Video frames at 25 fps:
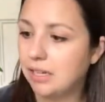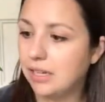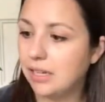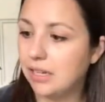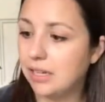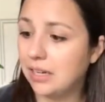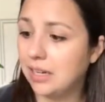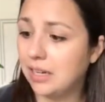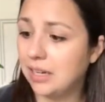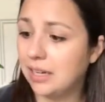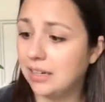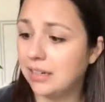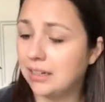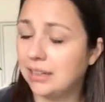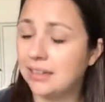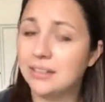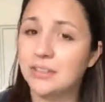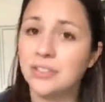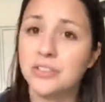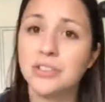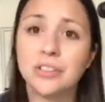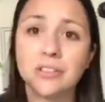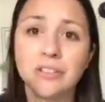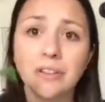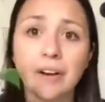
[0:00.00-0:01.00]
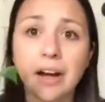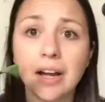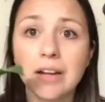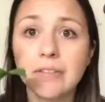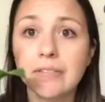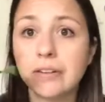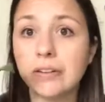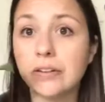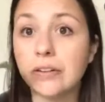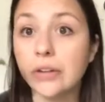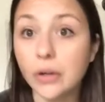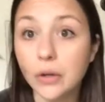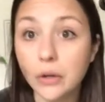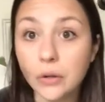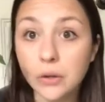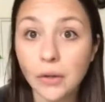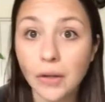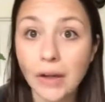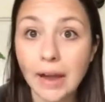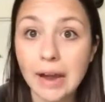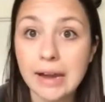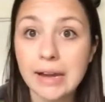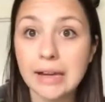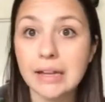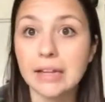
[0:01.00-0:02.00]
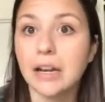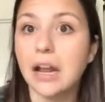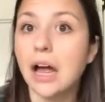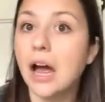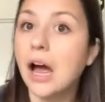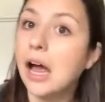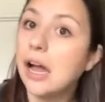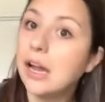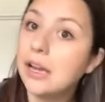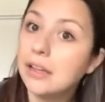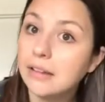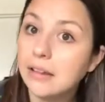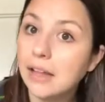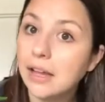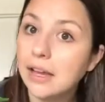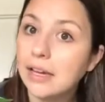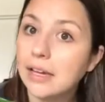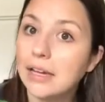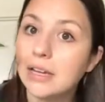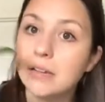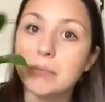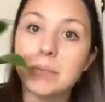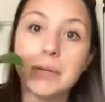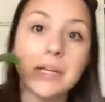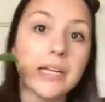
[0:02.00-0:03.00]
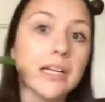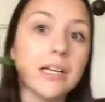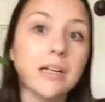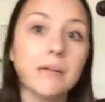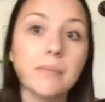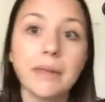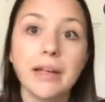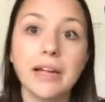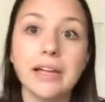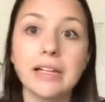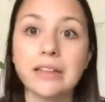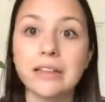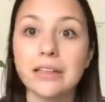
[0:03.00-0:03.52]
It can survive in low light and high light and medium light,